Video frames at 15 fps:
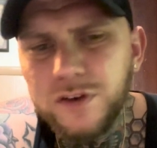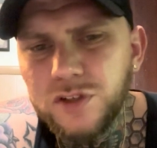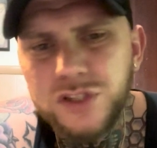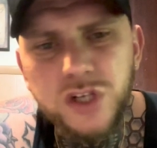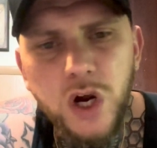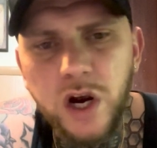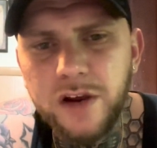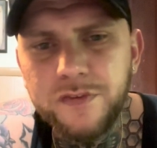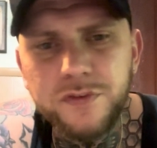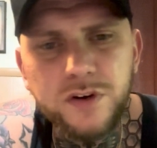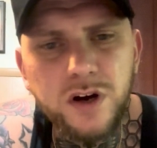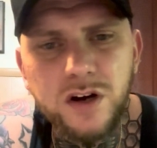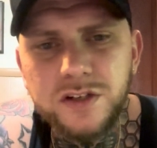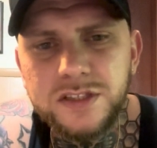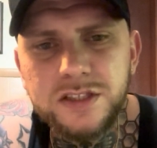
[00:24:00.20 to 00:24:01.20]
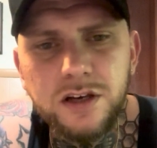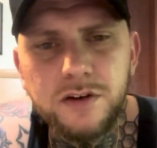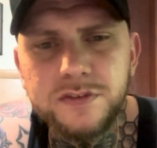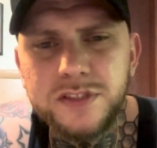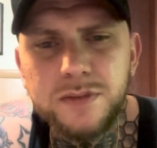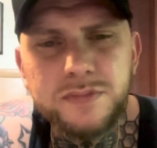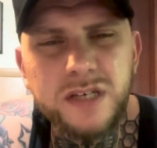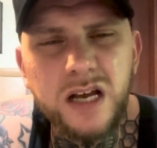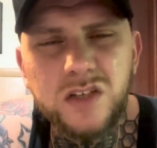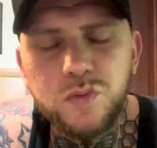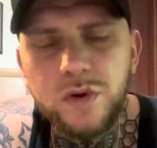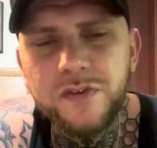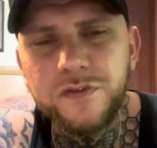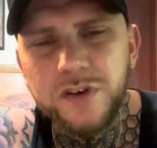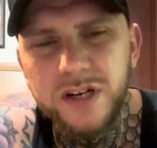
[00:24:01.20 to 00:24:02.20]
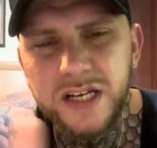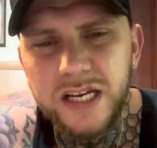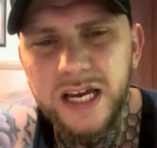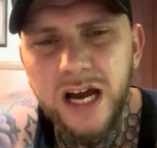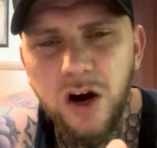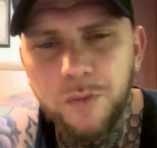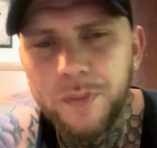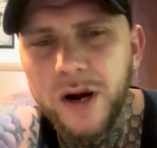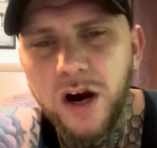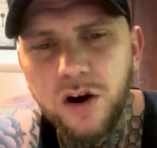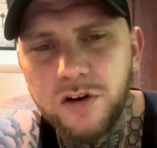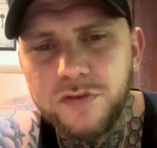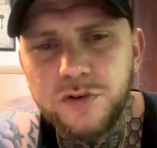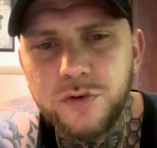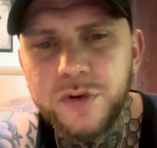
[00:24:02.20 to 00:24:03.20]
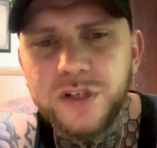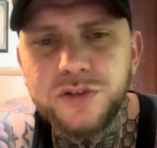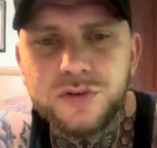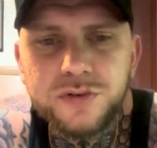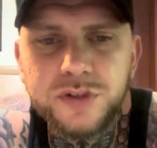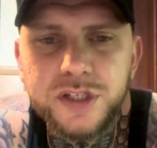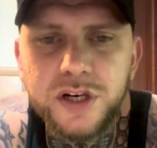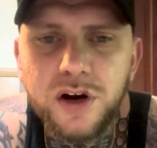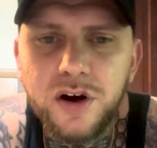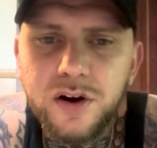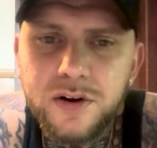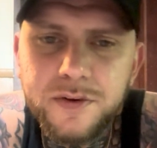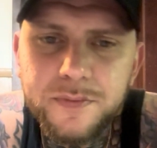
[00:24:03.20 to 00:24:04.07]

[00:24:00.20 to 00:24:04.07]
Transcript: sorry for ourselves, sometimes we forget how powerful we truly are.